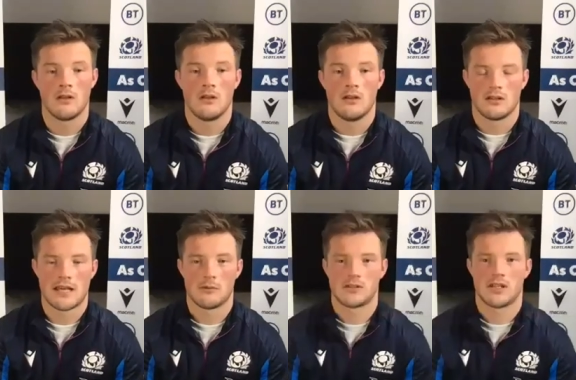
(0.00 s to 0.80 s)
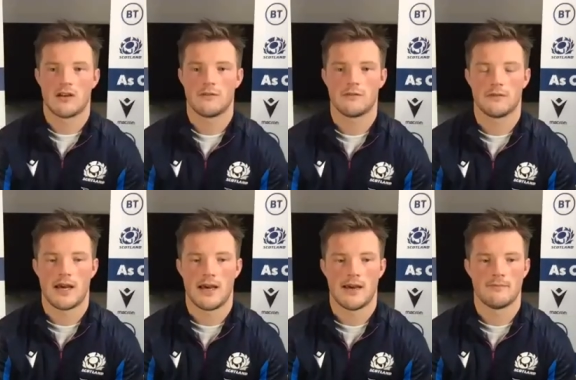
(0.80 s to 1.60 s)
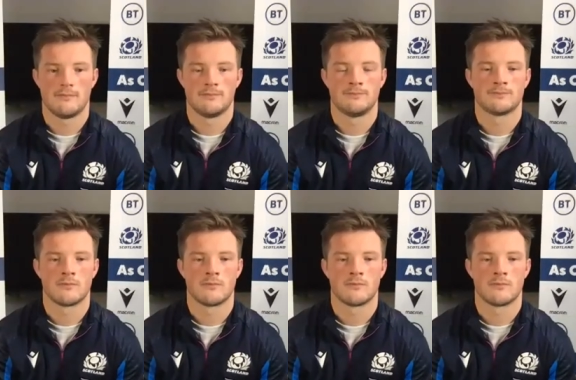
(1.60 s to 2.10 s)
Yeah, it was tough. Um,